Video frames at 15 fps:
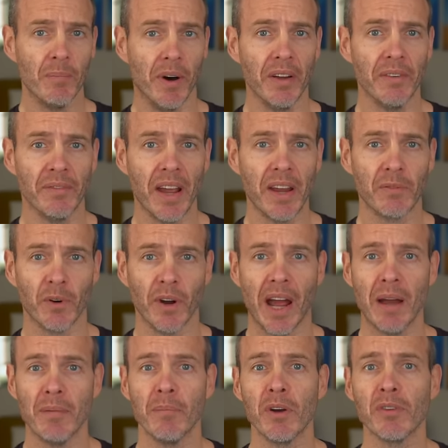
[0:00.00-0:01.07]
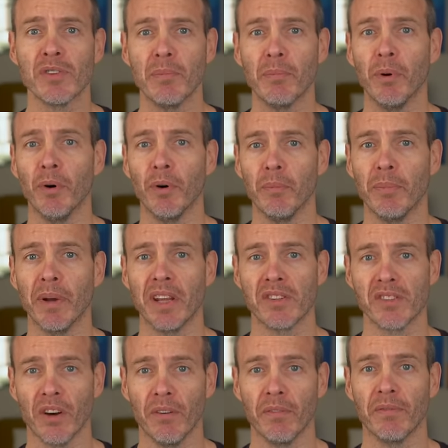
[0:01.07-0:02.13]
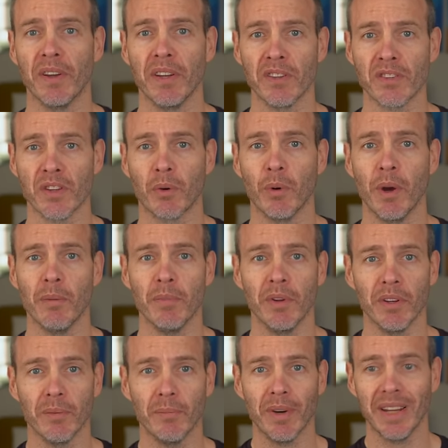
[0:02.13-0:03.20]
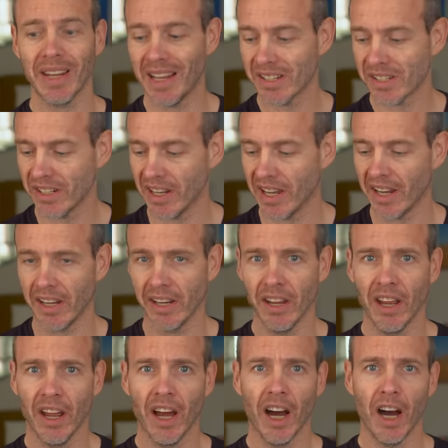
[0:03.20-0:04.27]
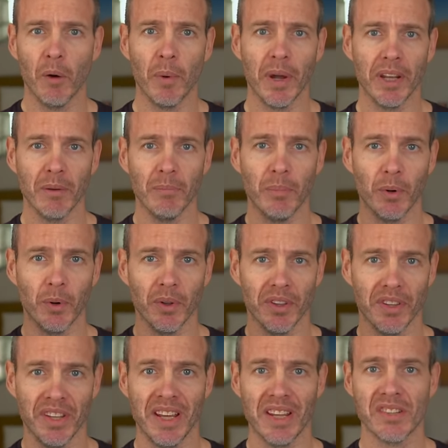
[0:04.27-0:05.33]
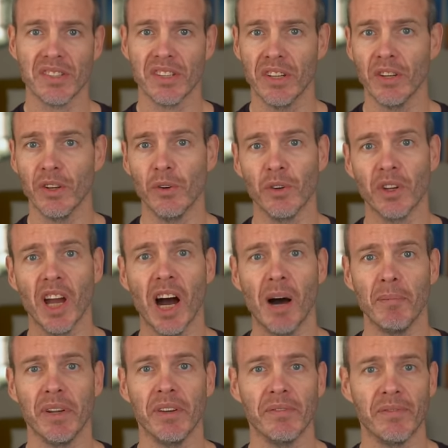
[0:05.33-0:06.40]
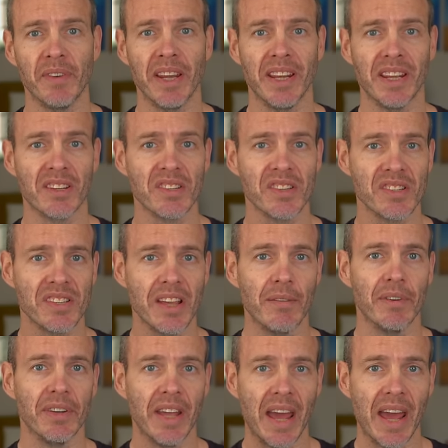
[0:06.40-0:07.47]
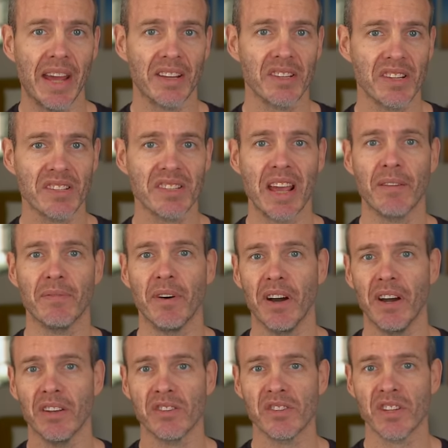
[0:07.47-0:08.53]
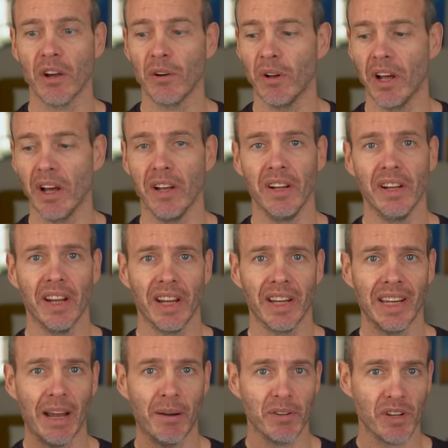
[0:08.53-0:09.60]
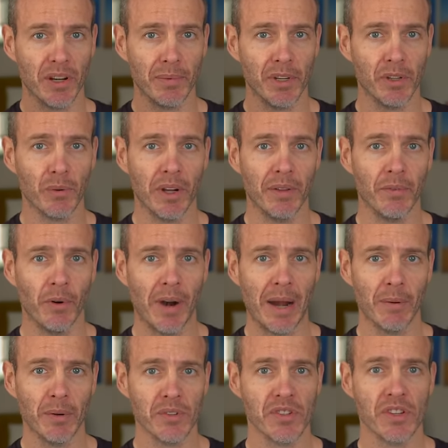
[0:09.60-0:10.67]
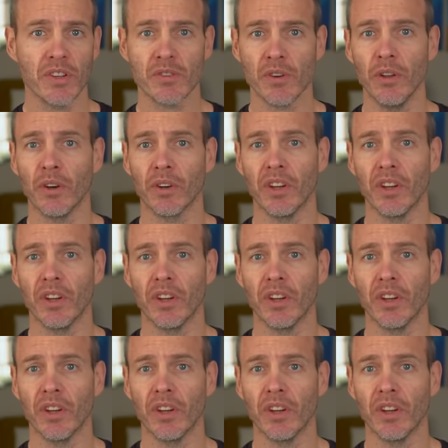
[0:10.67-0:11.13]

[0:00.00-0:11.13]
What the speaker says: my favorite and most important piece of fitness equipment. But yesterday I went and bought this, the new Garmin Fenix 7X Sapphire Solar. Now, it's only been 24 hours, so I'm not